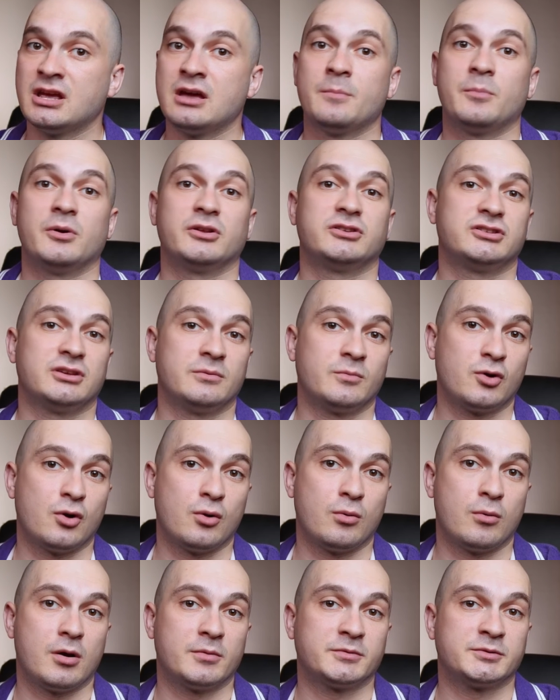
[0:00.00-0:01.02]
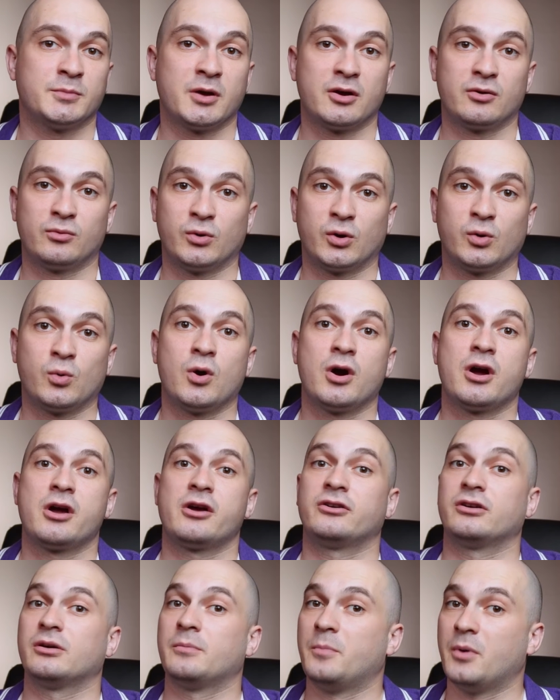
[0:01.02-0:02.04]
but some co-ops might
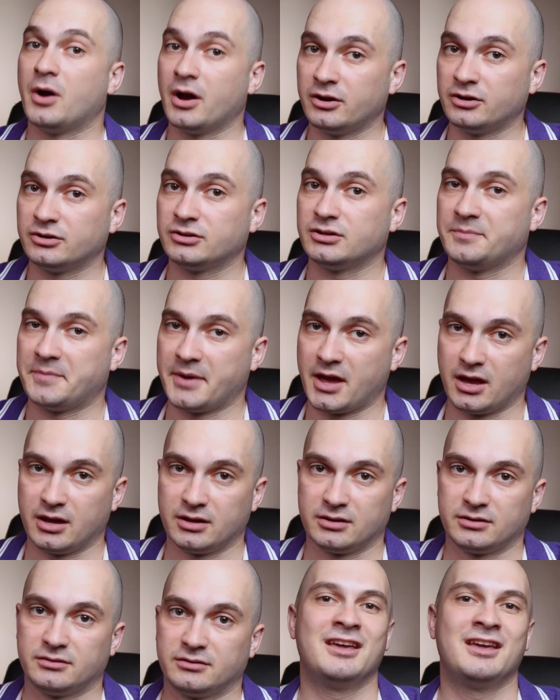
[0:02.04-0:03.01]
require a buyer to pay it.